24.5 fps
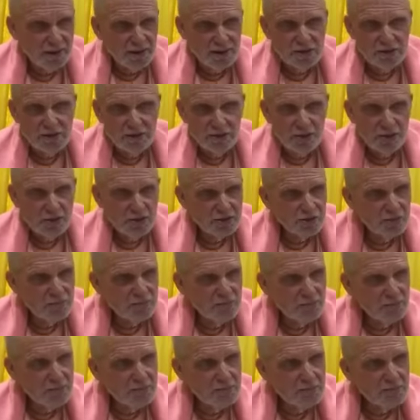It's knowledge
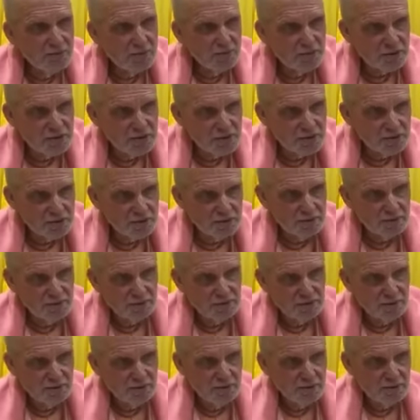of the impersonal
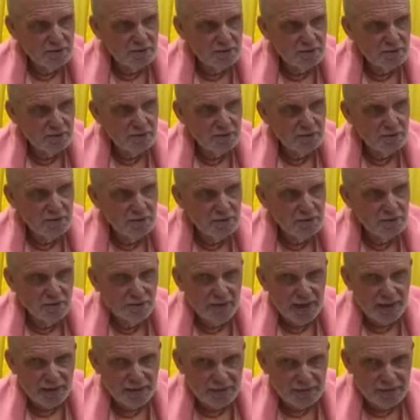
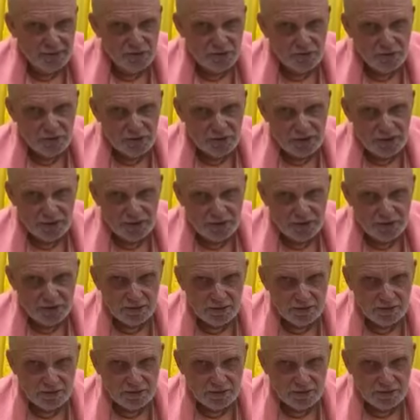that is
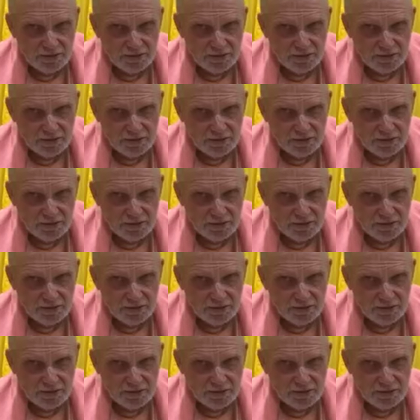rejected.